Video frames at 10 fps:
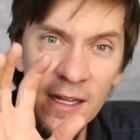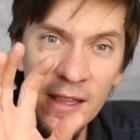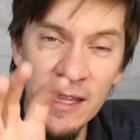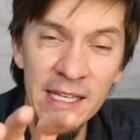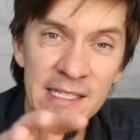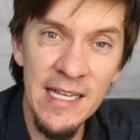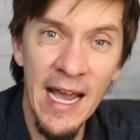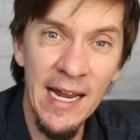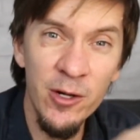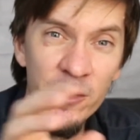these
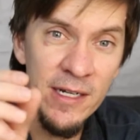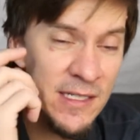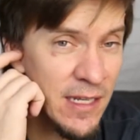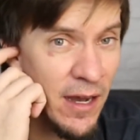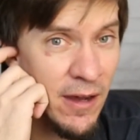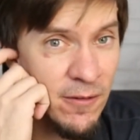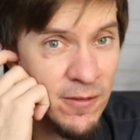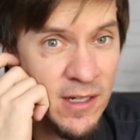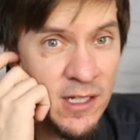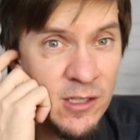categories
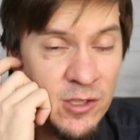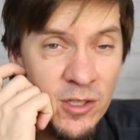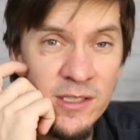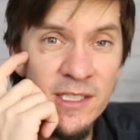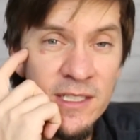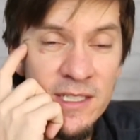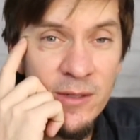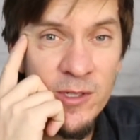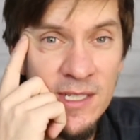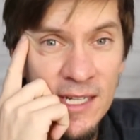of consultants.
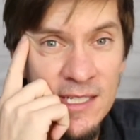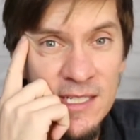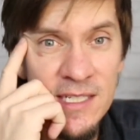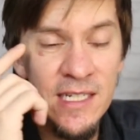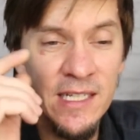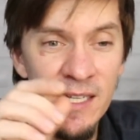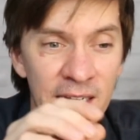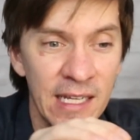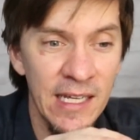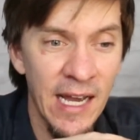It was nice to see
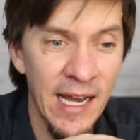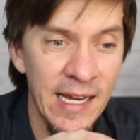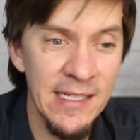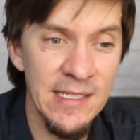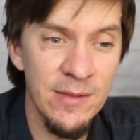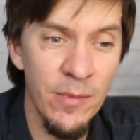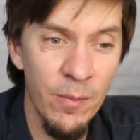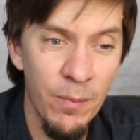that he has